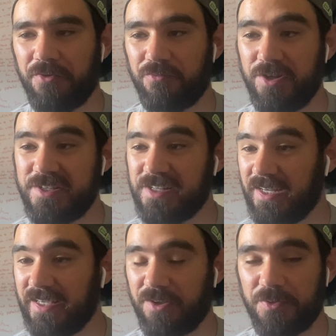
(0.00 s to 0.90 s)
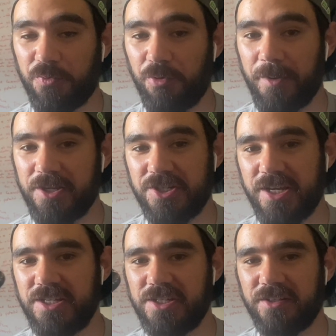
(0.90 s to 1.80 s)
Recently, I thought about
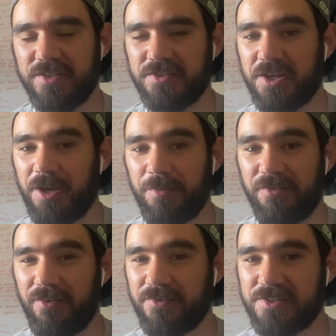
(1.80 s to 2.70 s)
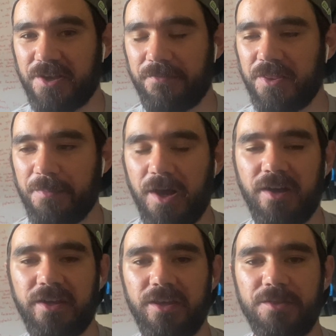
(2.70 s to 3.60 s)
changing because there's a couple of other stuff in the
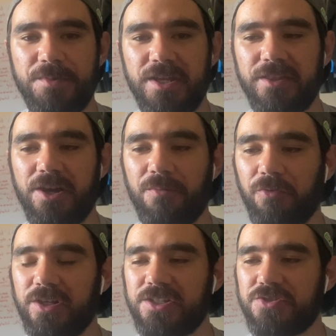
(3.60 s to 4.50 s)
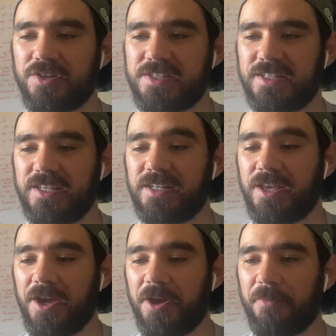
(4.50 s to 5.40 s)
market at the minute that I'm really interested in.
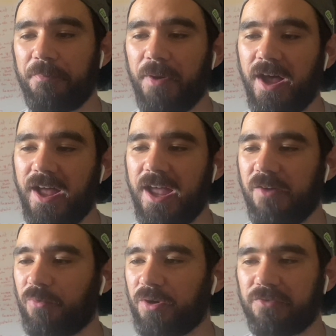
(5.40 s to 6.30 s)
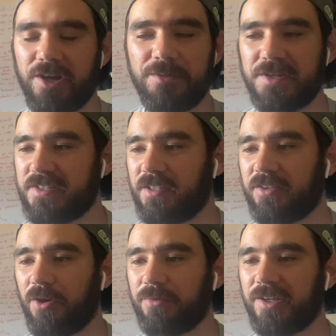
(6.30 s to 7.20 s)
But everyone around me said,
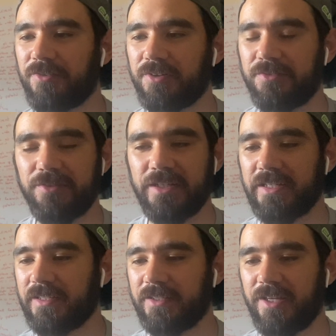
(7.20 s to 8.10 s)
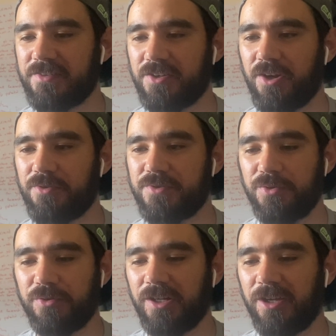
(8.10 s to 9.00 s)
don't get rid of it. It's a
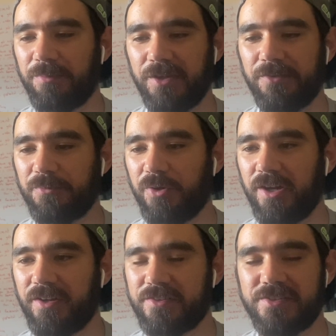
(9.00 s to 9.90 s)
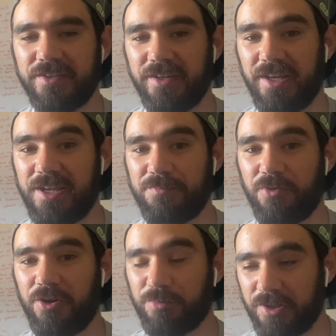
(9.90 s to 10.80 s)
go-to club. If it works and it ain't
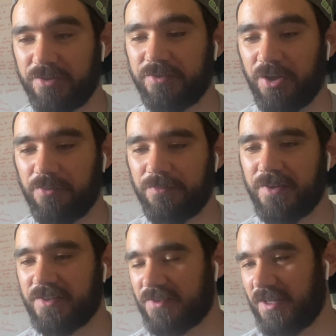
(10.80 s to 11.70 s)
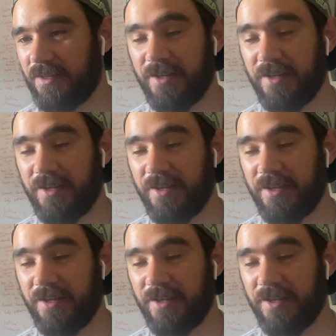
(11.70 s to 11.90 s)
broke, don't fix it.